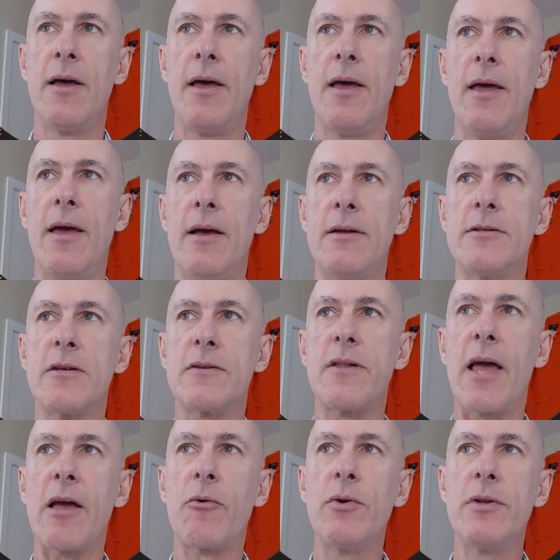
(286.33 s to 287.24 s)
And
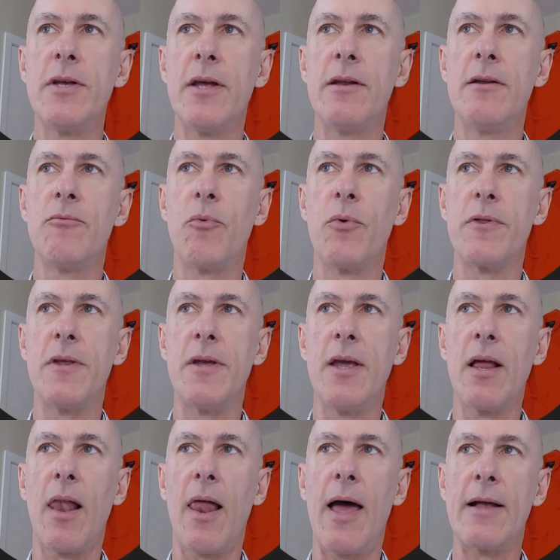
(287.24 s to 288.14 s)
just like we did with
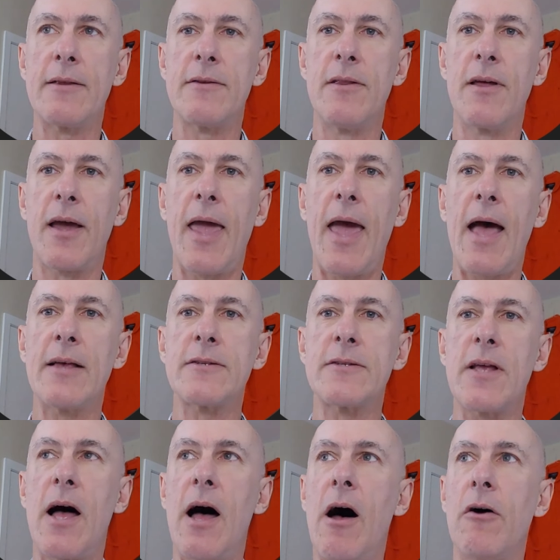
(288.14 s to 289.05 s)
the inlet, the
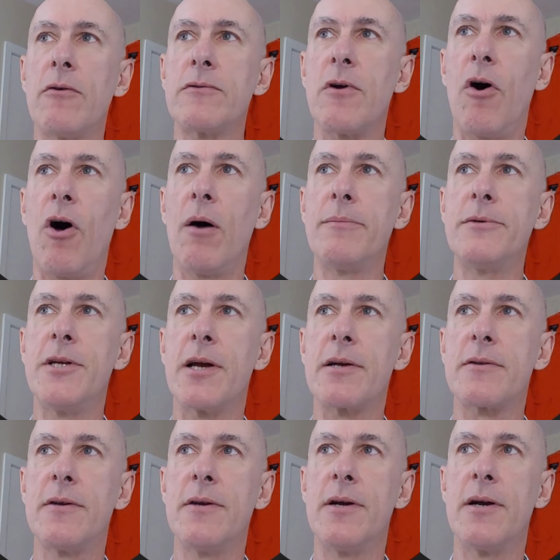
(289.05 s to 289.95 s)
gas out
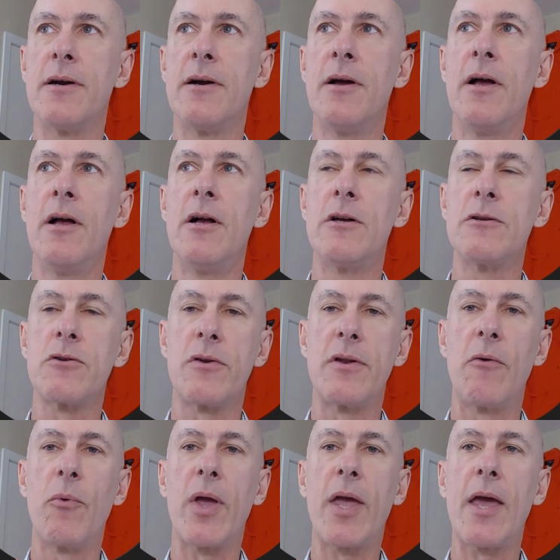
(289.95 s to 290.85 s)
object here, so
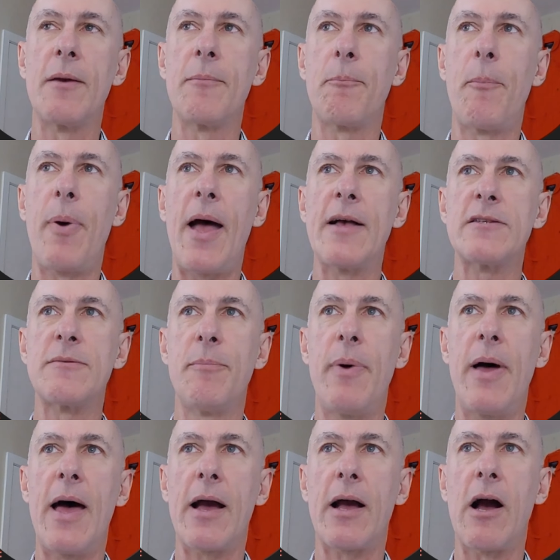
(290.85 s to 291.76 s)
that we can pass
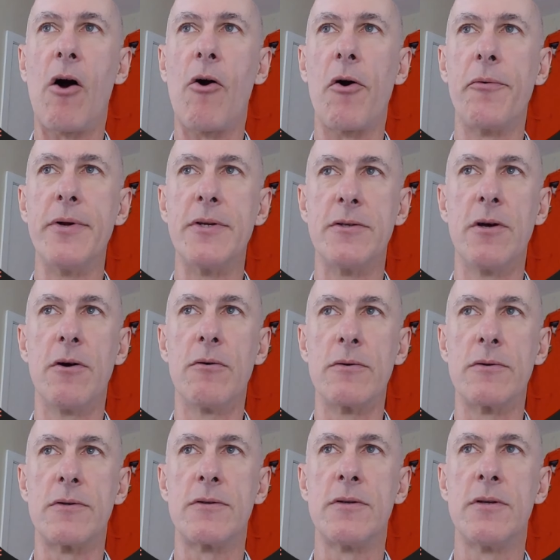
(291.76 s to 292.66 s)
back our
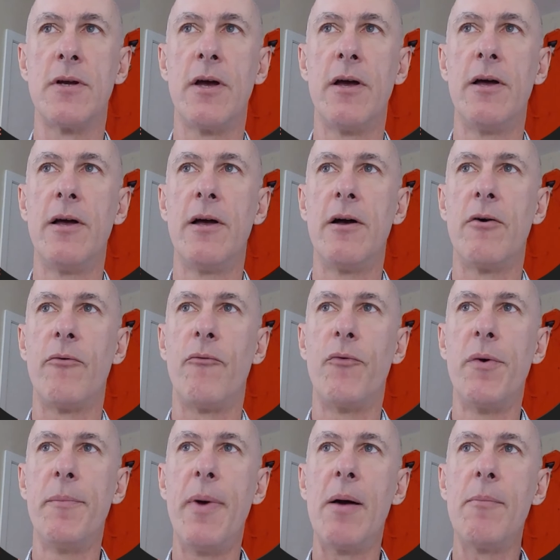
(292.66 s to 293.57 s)
results.
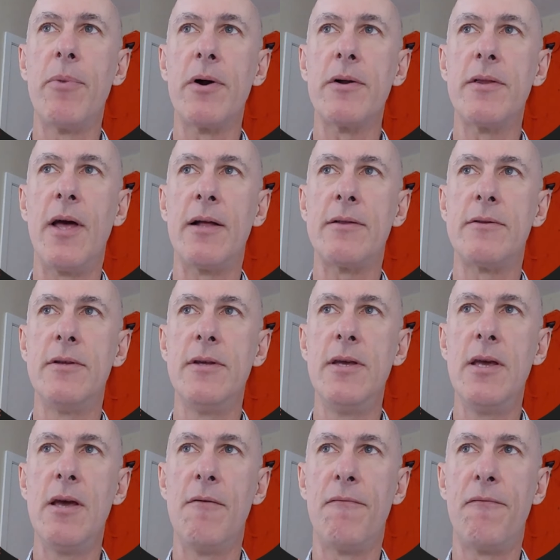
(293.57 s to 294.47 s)
Remember that
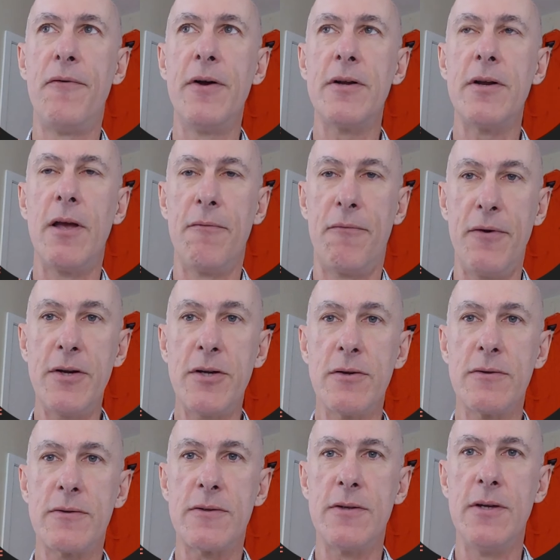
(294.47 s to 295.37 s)
the
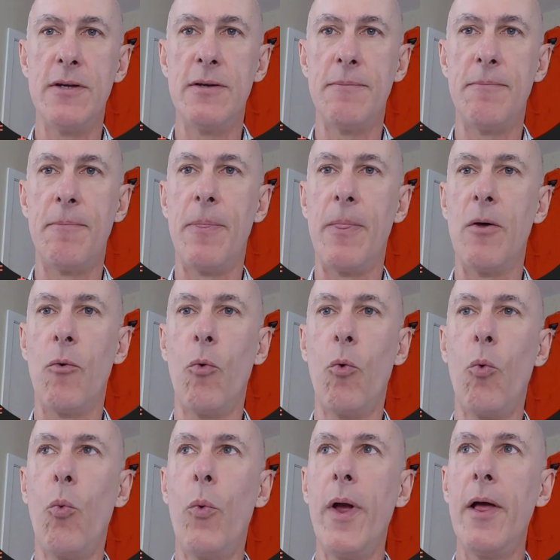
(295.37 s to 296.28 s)
efficiency
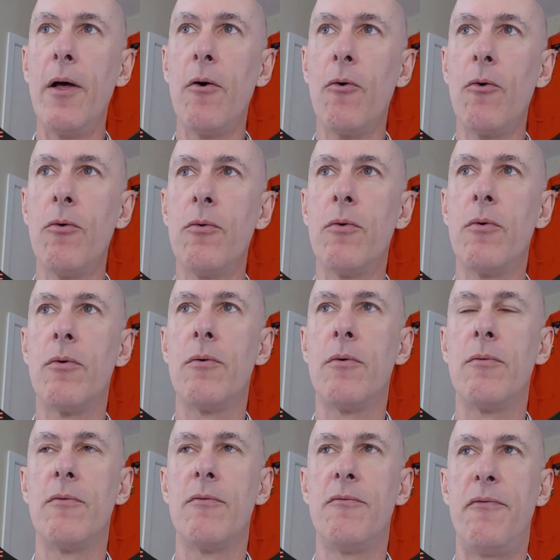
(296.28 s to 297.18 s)
will
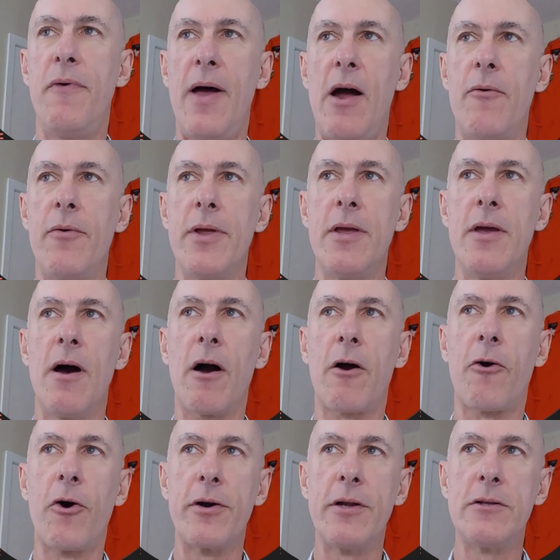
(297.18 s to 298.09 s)
vary
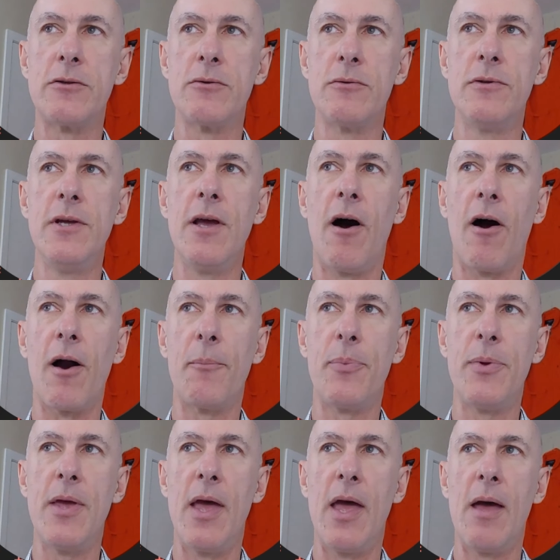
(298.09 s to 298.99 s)
according to the
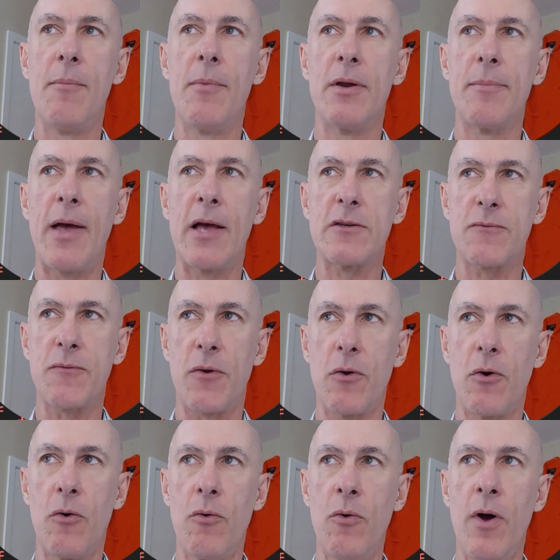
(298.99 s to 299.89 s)
RPM and mass
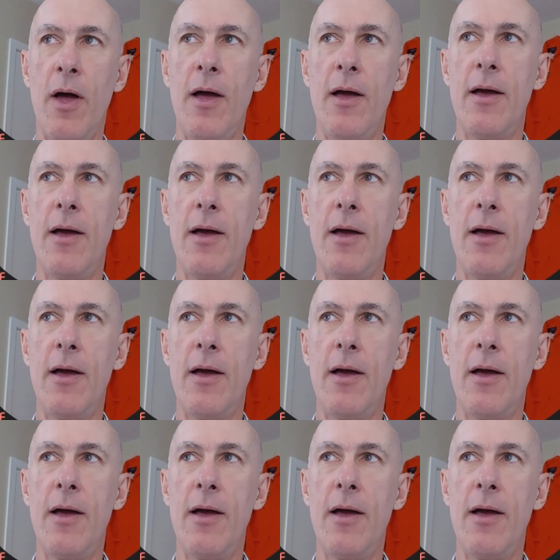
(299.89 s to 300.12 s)
flow,